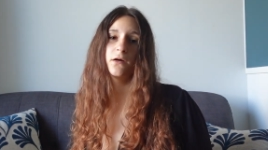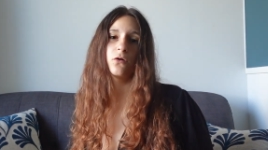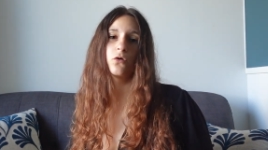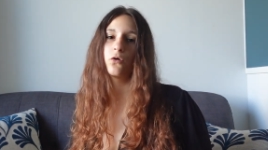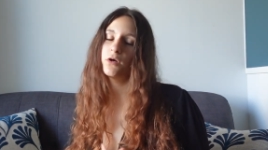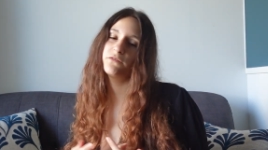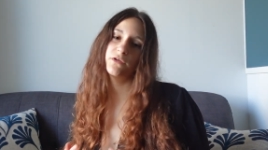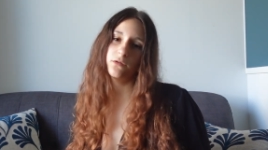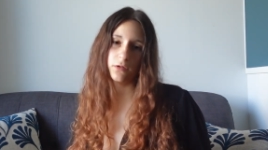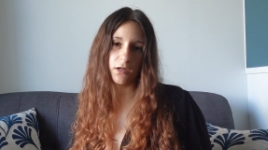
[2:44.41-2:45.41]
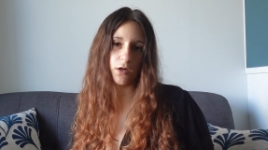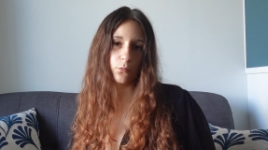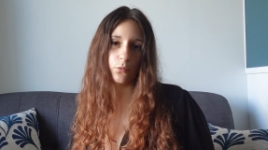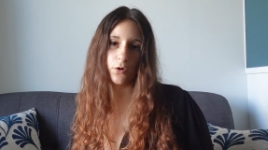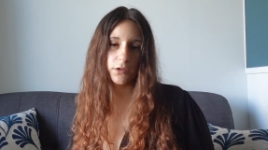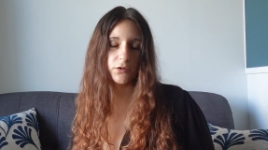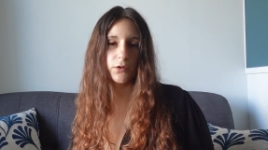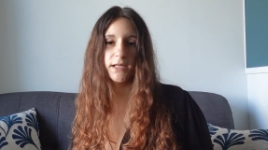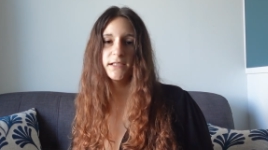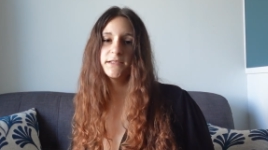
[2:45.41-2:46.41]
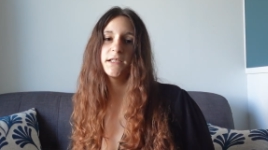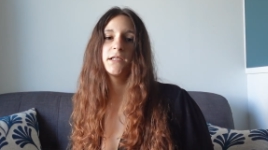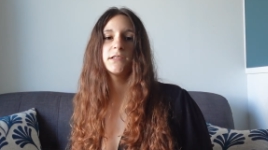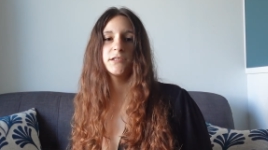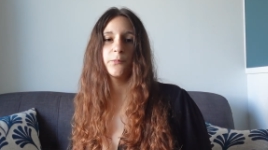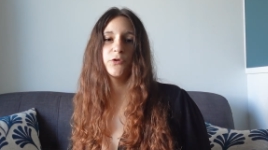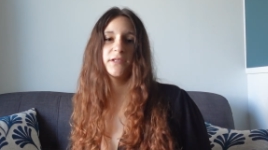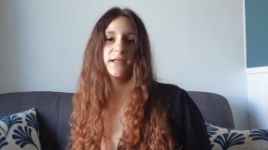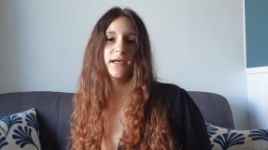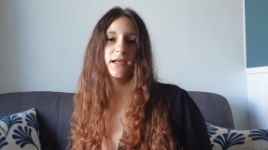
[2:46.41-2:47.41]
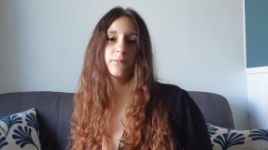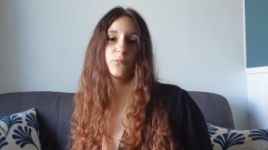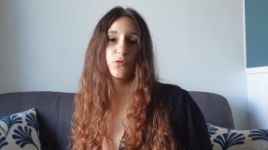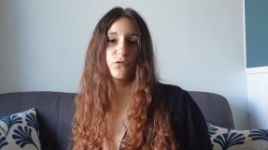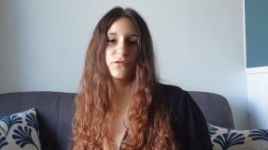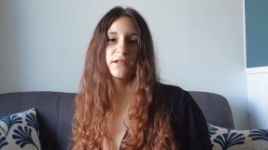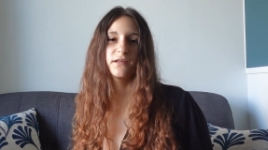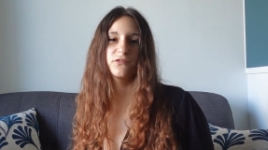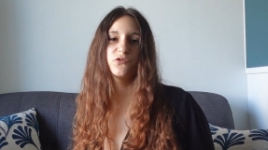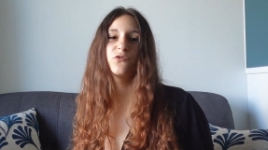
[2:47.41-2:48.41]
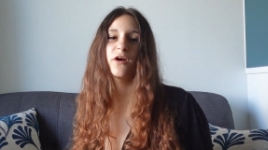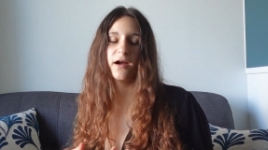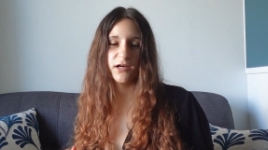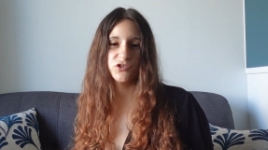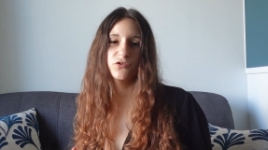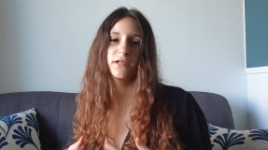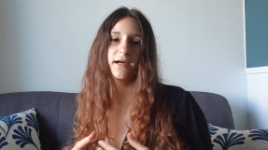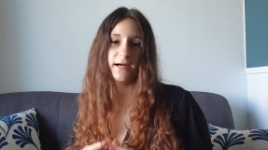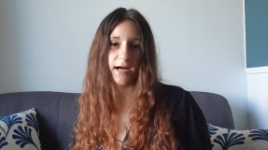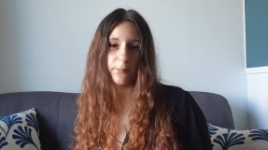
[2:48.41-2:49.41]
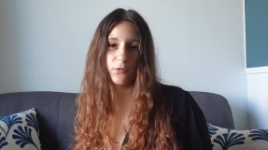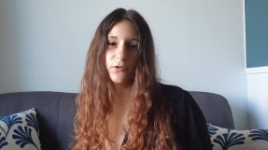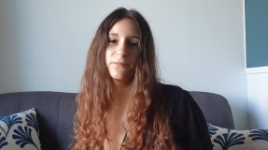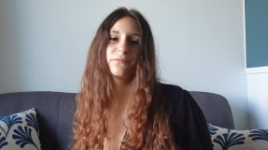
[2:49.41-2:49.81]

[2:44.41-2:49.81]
or even work colleagues, someone that can prove that you are actually a couple.